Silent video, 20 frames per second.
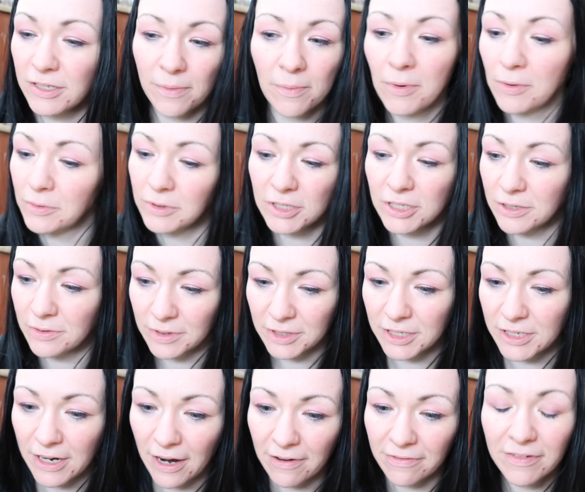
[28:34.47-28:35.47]
I'm always doing
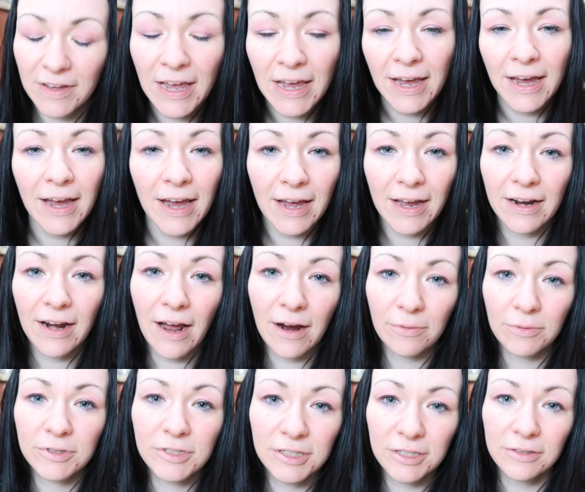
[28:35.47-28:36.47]
stuff, and I
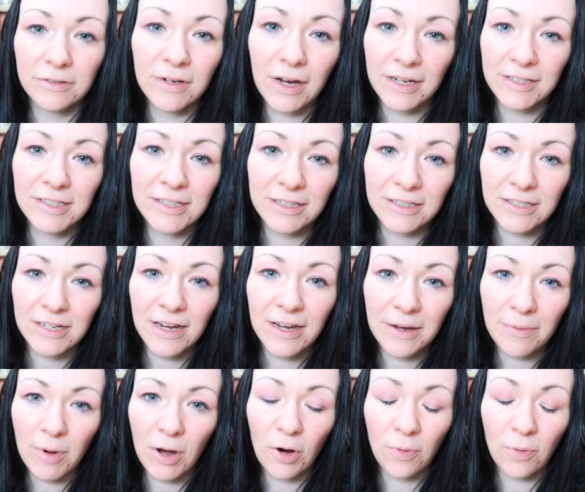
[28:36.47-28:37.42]
will see you guys next time.